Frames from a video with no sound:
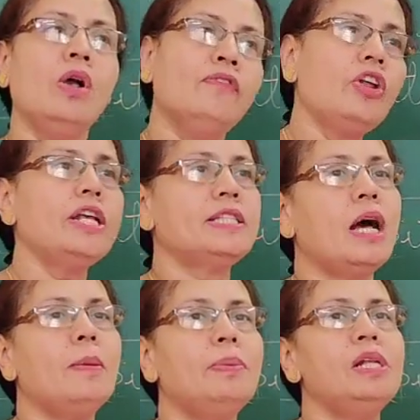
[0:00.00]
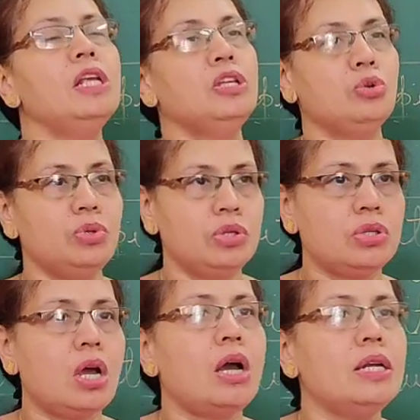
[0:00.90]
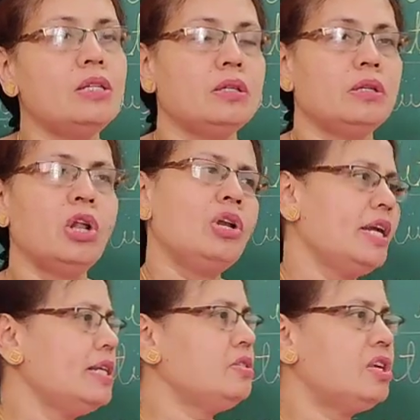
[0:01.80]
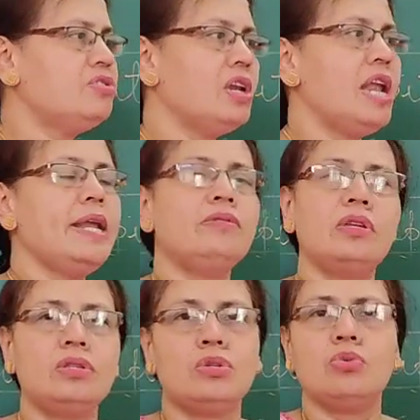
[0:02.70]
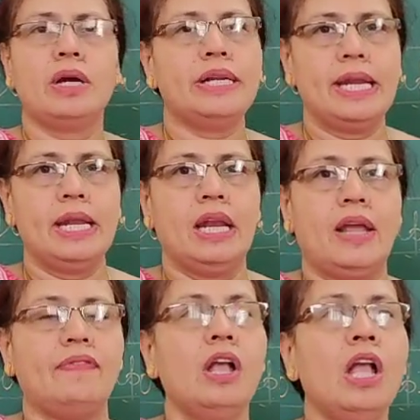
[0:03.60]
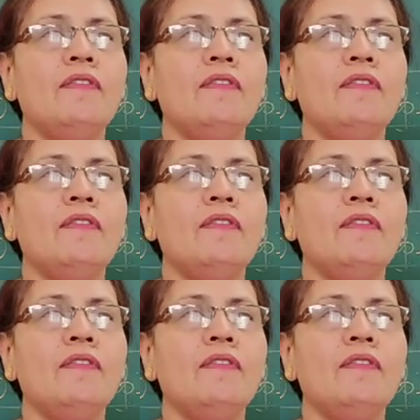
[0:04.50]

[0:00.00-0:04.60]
For example, you start, now let us just relate this to our daily life.